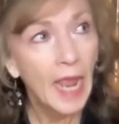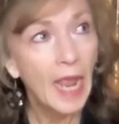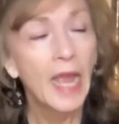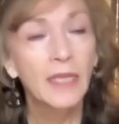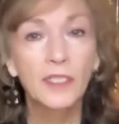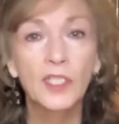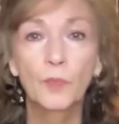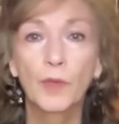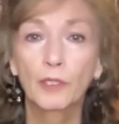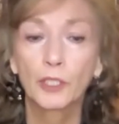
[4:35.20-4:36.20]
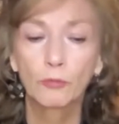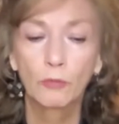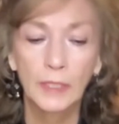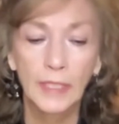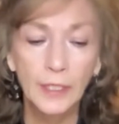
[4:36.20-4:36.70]
As a
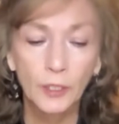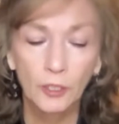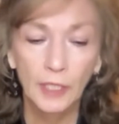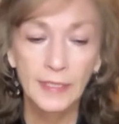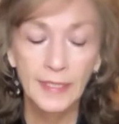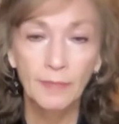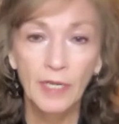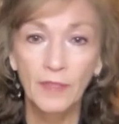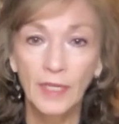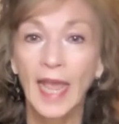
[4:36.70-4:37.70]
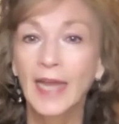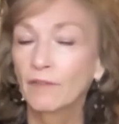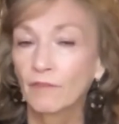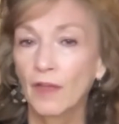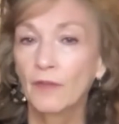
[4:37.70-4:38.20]
spiritual leader and somebody that had a
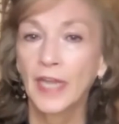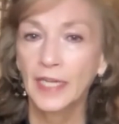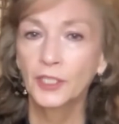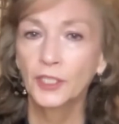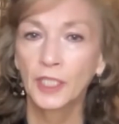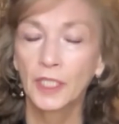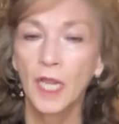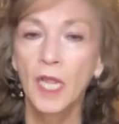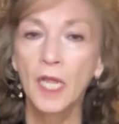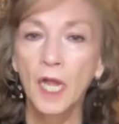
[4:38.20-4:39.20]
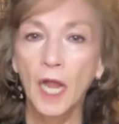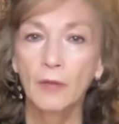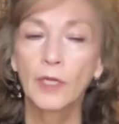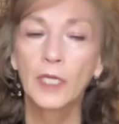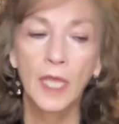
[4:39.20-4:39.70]
foundation, I
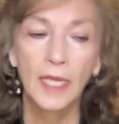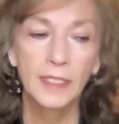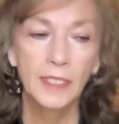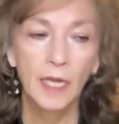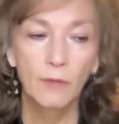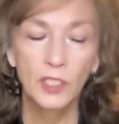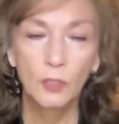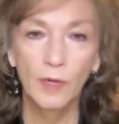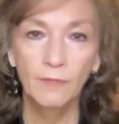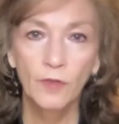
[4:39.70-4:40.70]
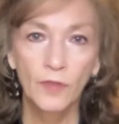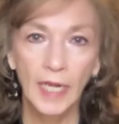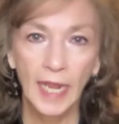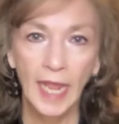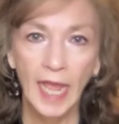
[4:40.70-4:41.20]
realized that I was grateful that
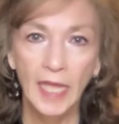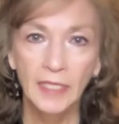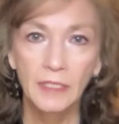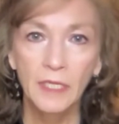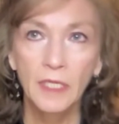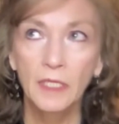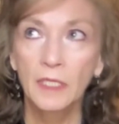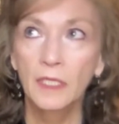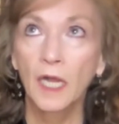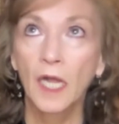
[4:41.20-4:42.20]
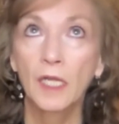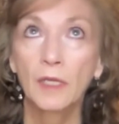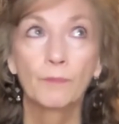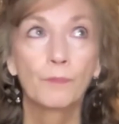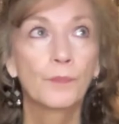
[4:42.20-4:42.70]
I had
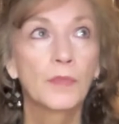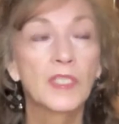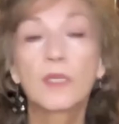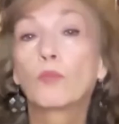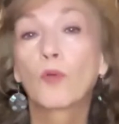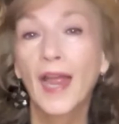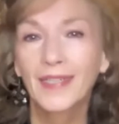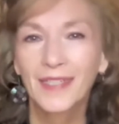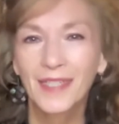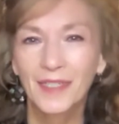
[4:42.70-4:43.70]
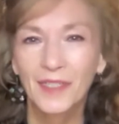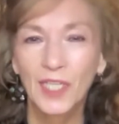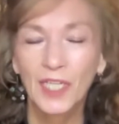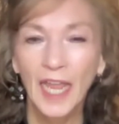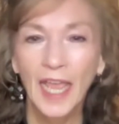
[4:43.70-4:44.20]
some practices
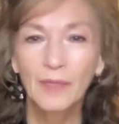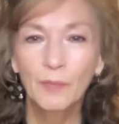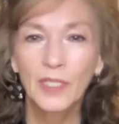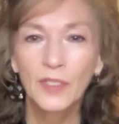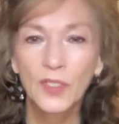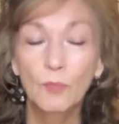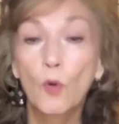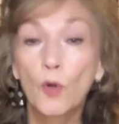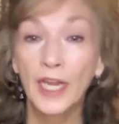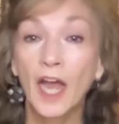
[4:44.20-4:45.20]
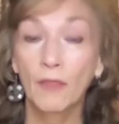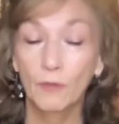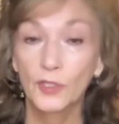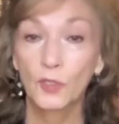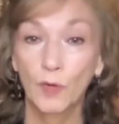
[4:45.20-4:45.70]
that I had been supporting
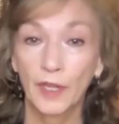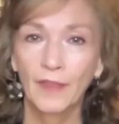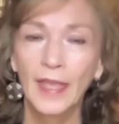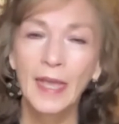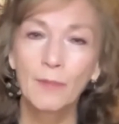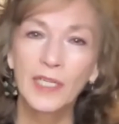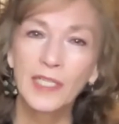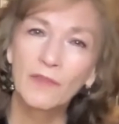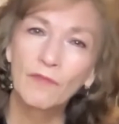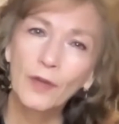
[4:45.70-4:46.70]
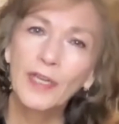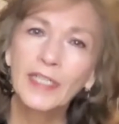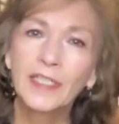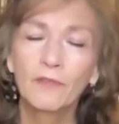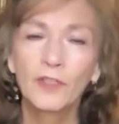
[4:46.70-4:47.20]
others with, but it's a very
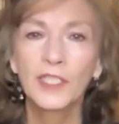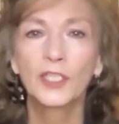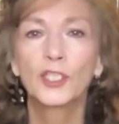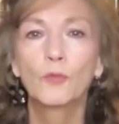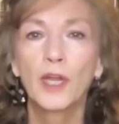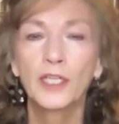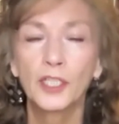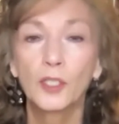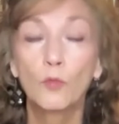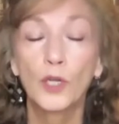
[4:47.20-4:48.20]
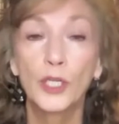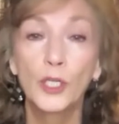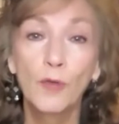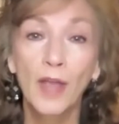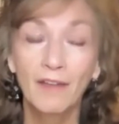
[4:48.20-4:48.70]
different situation when
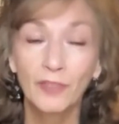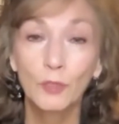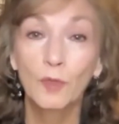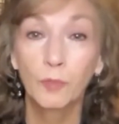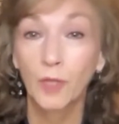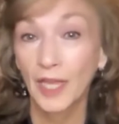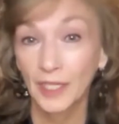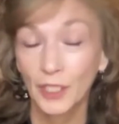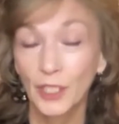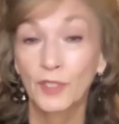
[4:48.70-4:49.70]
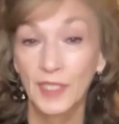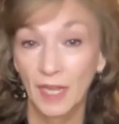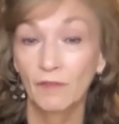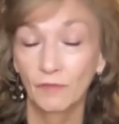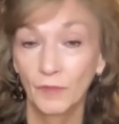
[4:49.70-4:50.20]
you have to apply it to
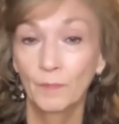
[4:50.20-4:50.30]
yourself.